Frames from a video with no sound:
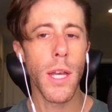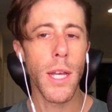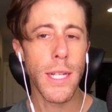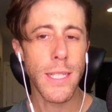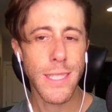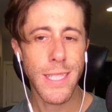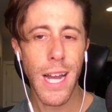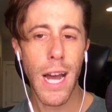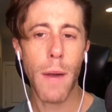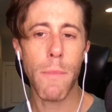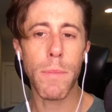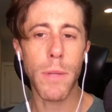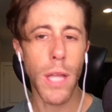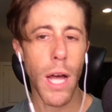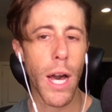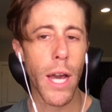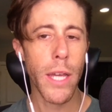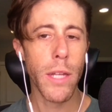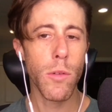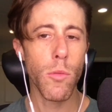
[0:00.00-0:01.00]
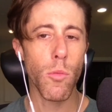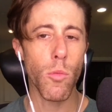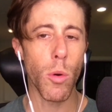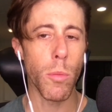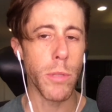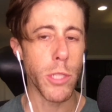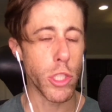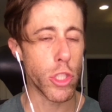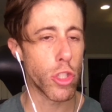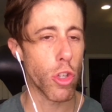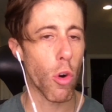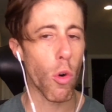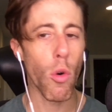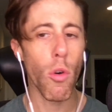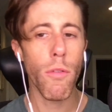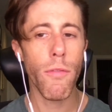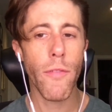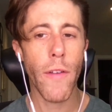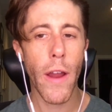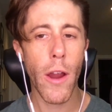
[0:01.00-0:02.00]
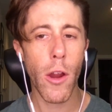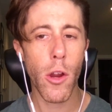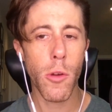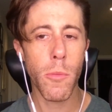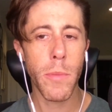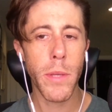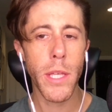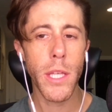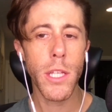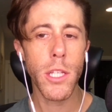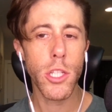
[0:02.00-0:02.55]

Top line will be Joel Farabee,